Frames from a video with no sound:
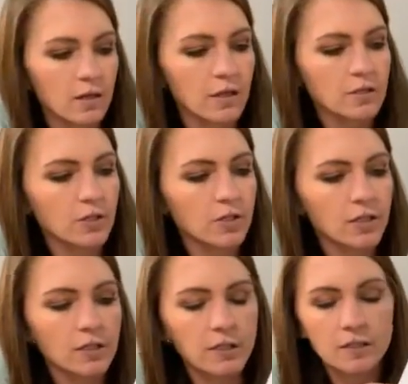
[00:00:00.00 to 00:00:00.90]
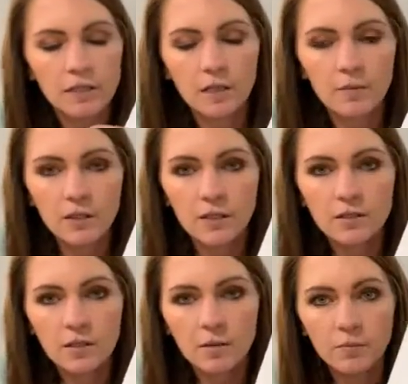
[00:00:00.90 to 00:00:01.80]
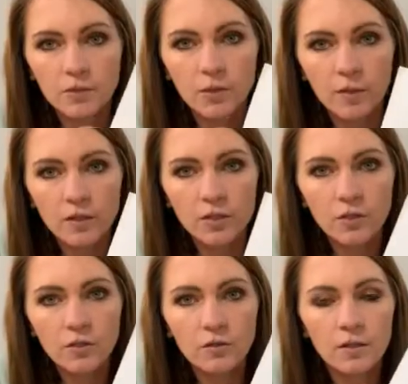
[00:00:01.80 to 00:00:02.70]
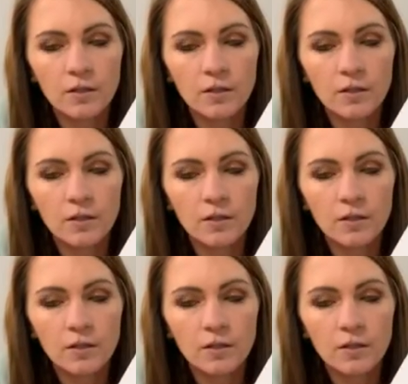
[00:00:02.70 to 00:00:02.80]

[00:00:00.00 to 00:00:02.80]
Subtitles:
And so you're gonna team the kids up 2 by 2,